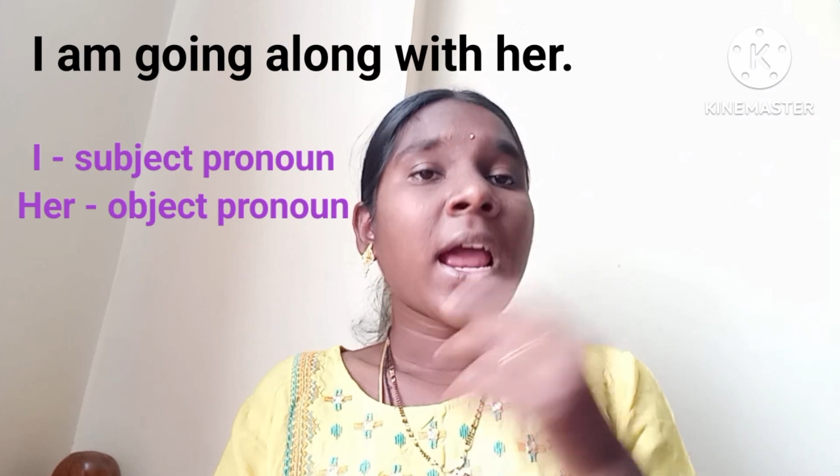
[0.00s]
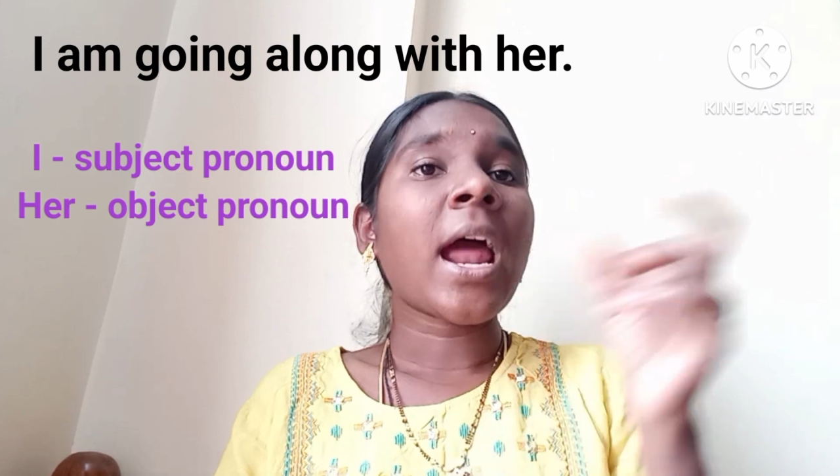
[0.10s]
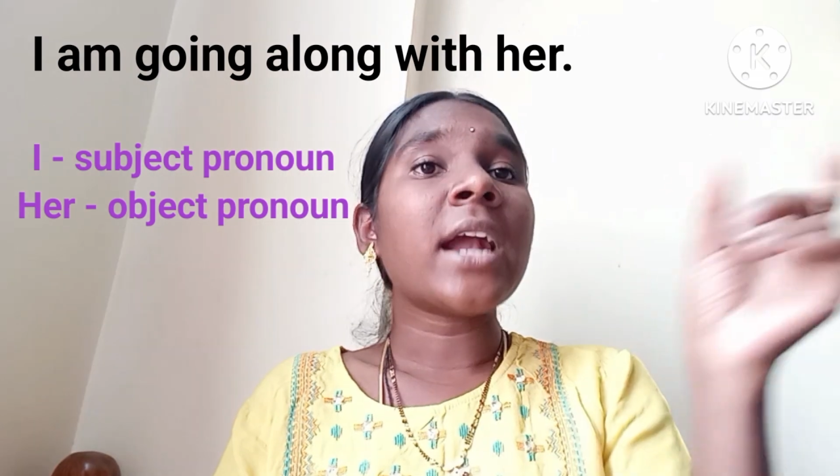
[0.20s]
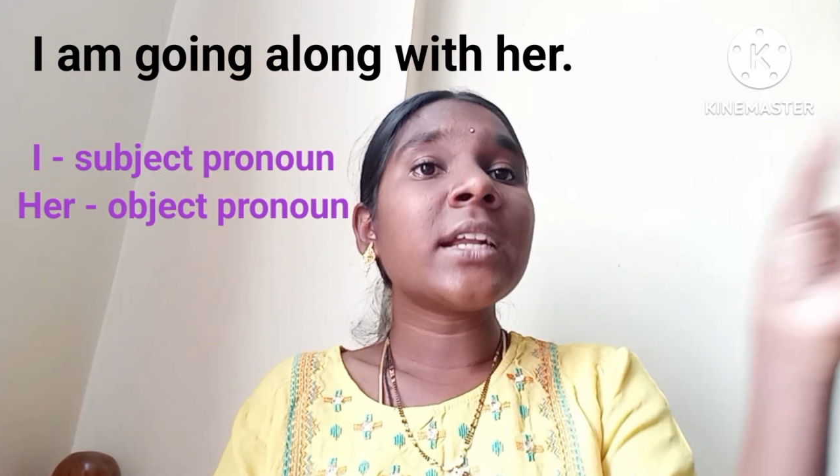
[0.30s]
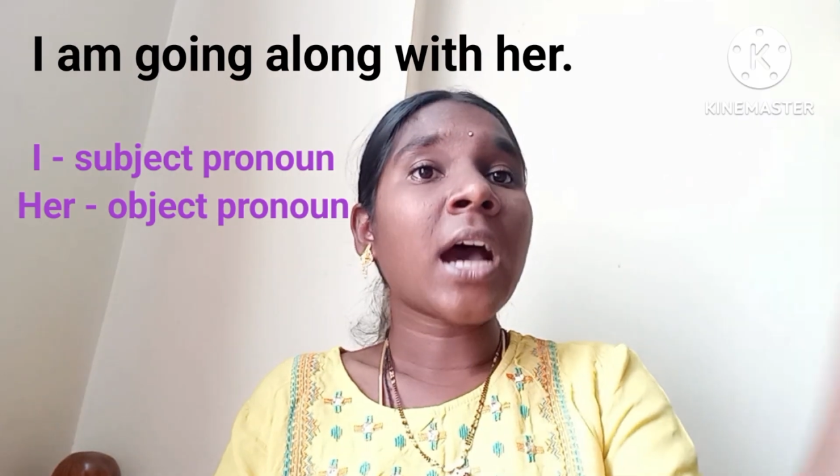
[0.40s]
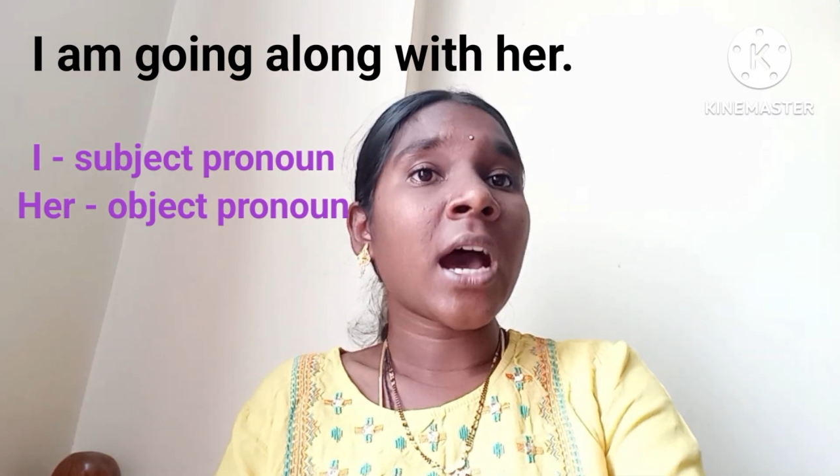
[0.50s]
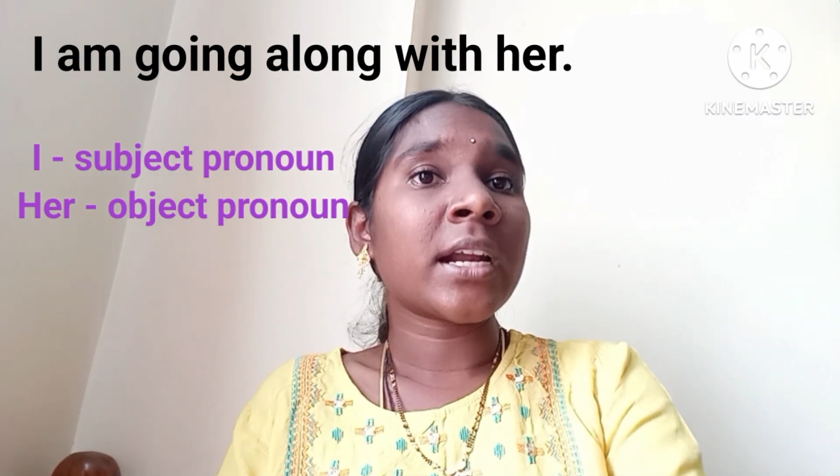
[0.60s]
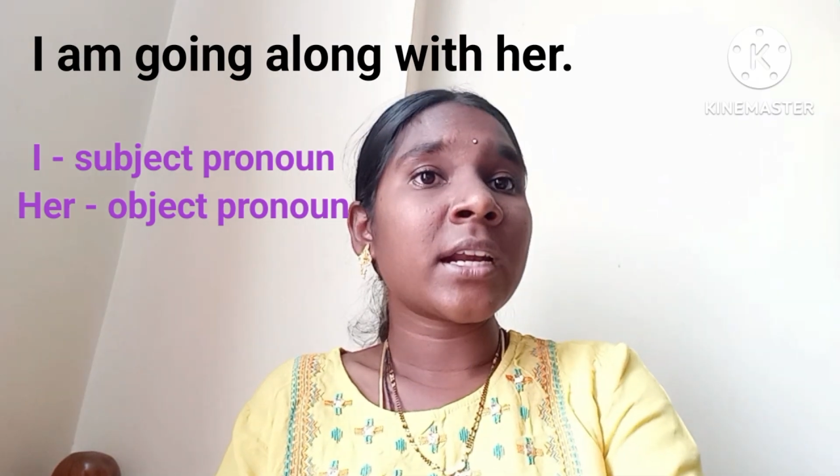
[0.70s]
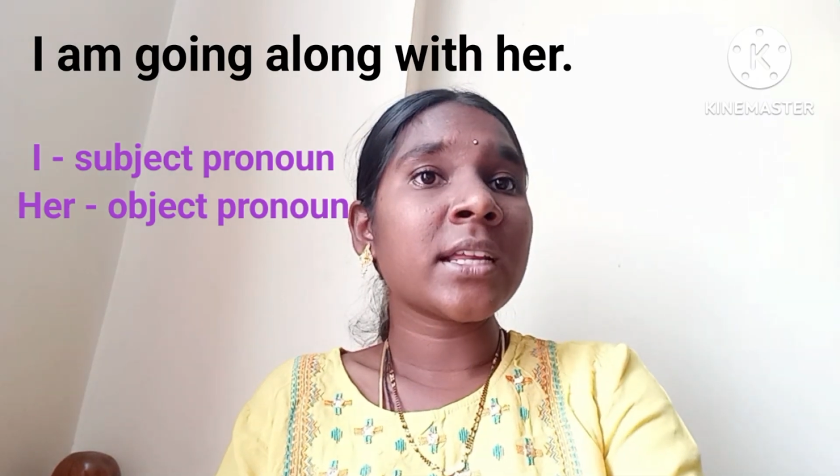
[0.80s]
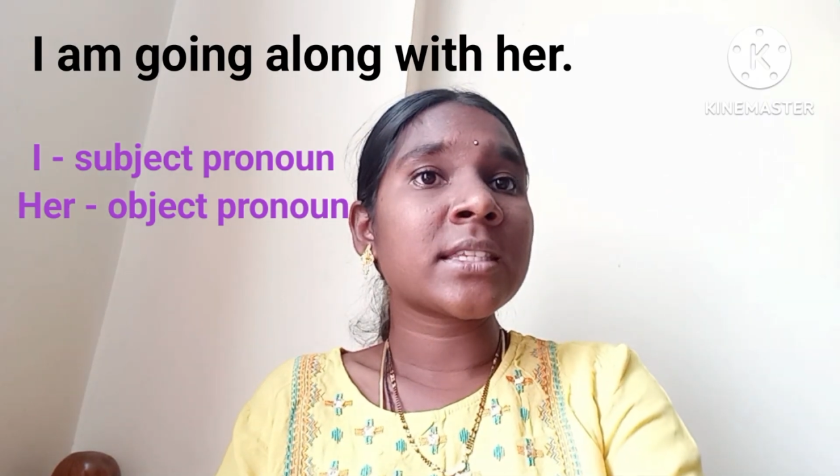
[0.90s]
and her
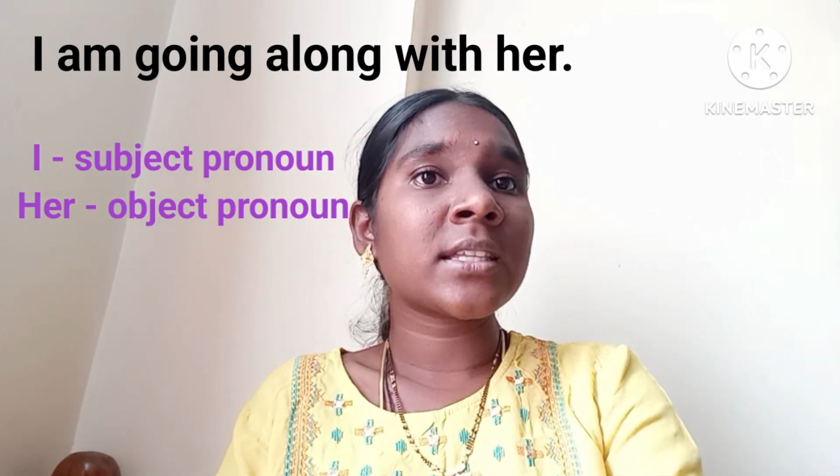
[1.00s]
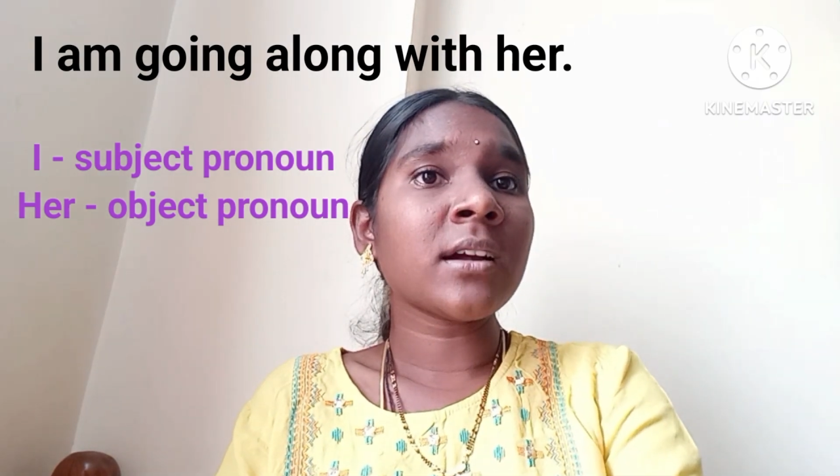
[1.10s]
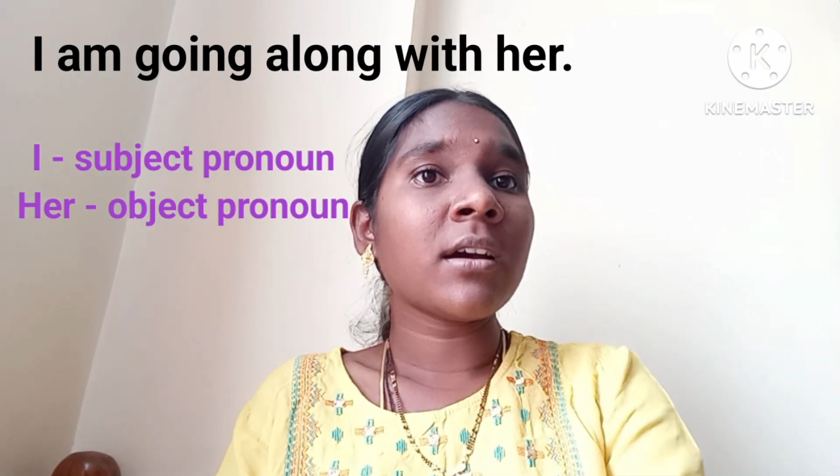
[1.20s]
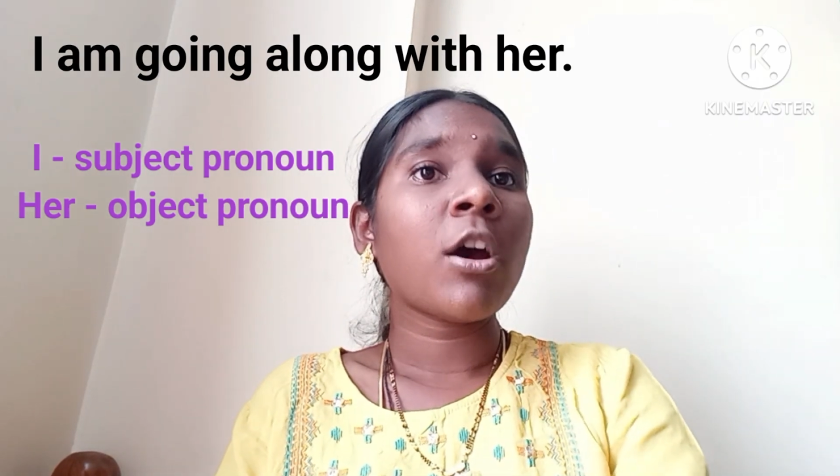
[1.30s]
is the